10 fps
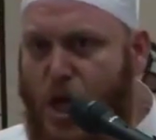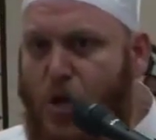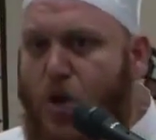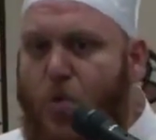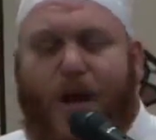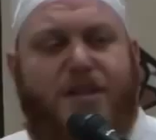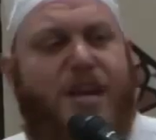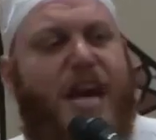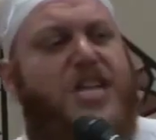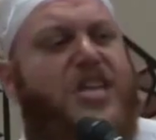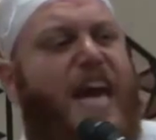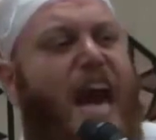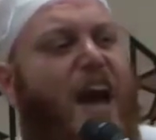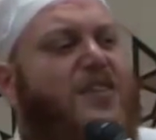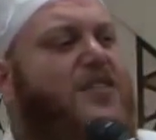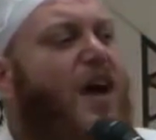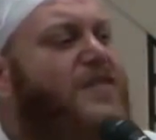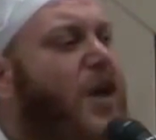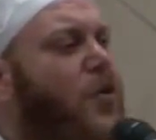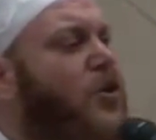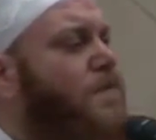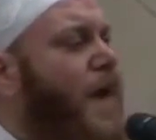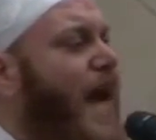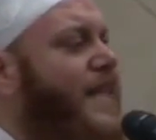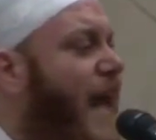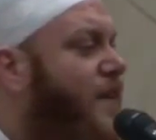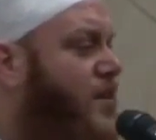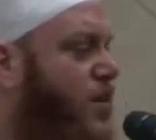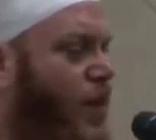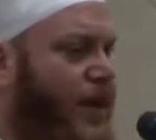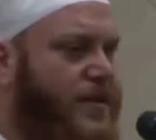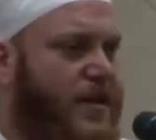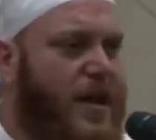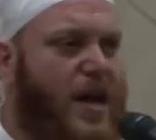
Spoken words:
We want to educate ourselves so we could be attached to it.